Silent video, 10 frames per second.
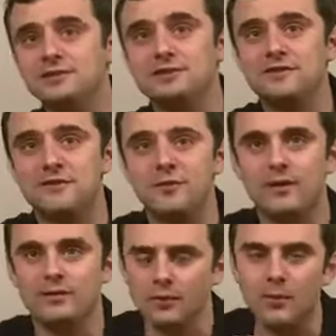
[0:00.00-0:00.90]
just if you're
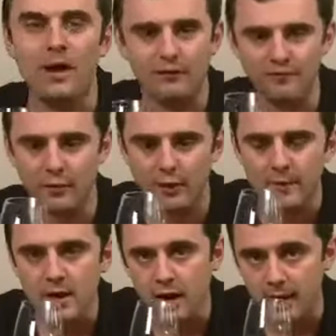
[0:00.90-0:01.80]
wondering. It went well, very well.
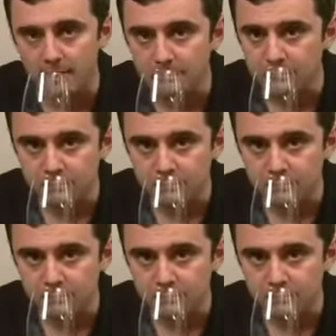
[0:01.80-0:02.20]
Um,